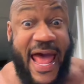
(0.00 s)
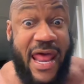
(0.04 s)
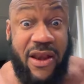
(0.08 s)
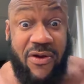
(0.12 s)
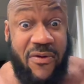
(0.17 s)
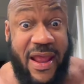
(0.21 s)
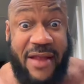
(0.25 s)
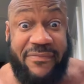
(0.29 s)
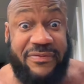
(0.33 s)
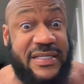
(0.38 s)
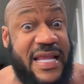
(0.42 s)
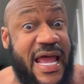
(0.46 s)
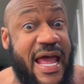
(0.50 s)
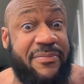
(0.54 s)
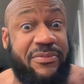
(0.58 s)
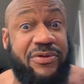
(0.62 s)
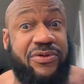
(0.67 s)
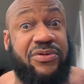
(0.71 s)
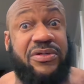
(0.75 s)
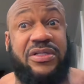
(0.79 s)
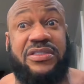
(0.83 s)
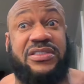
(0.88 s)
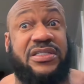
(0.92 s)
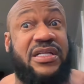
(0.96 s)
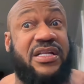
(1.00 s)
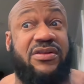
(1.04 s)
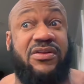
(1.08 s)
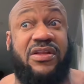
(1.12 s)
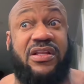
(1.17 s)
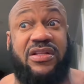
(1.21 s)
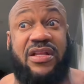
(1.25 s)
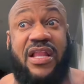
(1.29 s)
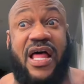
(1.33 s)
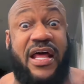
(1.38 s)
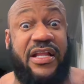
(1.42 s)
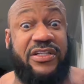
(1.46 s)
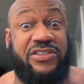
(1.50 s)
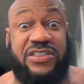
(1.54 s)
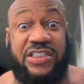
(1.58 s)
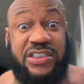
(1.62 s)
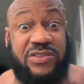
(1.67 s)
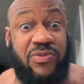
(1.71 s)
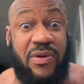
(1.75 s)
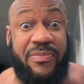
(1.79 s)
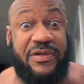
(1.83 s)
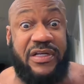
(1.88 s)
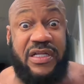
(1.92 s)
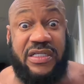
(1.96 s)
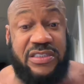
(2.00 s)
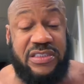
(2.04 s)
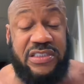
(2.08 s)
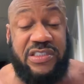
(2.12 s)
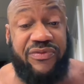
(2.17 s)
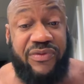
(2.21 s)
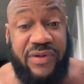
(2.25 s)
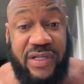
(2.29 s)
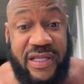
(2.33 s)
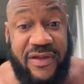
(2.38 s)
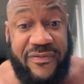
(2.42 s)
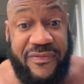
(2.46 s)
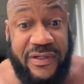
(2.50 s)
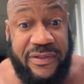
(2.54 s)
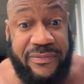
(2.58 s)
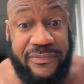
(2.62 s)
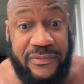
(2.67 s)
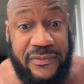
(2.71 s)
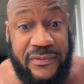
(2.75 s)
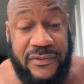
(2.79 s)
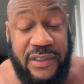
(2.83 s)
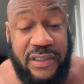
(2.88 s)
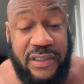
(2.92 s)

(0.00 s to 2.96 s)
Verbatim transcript: I don't have time to do this. And lot, this woman does this for a living.